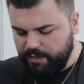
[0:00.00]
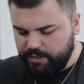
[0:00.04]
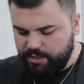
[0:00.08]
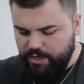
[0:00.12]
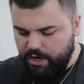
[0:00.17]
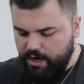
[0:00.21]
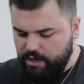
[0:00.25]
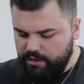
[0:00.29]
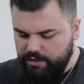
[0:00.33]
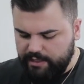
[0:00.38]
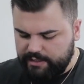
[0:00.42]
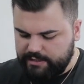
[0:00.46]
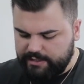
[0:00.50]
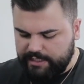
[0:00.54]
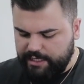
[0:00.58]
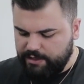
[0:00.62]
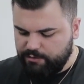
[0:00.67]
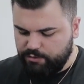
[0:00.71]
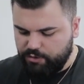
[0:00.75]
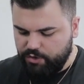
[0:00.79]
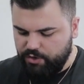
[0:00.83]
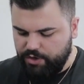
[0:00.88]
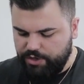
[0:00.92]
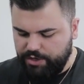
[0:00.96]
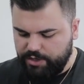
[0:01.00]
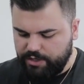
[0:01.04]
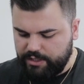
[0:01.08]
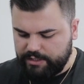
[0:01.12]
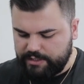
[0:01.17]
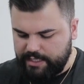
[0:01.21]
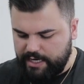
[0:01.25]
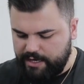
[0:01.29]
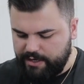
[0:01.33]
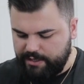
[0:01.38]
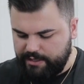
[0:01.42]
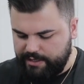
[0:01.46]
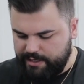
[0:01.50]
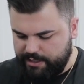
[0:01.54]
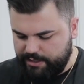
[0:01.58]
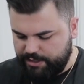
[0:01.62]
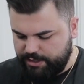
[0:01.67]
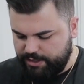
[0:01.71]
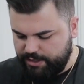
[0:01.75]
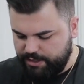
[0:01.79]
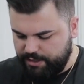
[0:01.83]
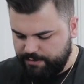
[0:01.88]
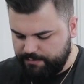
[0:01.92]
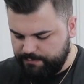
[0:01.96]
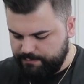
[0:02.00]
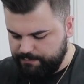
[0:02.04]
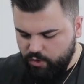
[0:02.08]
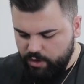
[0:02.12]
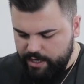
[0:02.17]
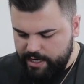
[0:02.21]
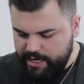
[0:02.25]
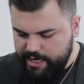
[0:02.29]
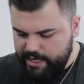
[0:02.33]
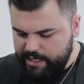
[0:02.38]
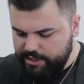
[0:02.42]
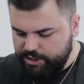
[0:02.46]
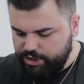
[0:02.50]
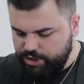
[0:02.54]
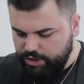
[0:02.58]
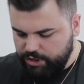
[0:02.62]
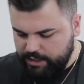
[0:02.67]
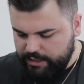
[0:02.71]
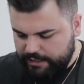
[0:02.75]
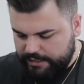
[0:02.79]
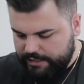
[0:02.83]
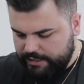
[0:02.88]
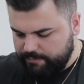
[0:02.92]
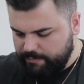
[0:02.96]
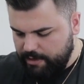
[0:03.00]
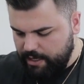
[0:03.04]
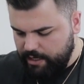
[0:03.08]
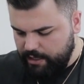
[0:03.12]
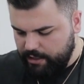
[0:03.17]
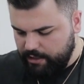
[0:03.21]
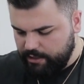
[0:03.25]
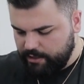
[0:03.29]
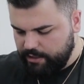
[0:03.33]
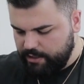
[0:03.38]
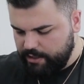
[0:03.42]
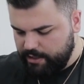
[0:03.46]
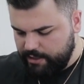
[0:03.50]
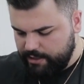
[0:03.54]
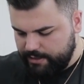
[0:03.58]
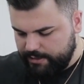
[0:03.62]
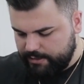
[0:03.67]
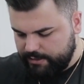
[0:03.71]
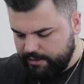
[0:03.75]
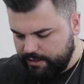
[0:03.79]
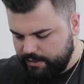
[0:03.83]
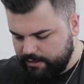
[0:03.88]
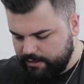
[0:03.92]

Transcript: garlic's gonna ruin your entire dish, so. Wish you could smell this,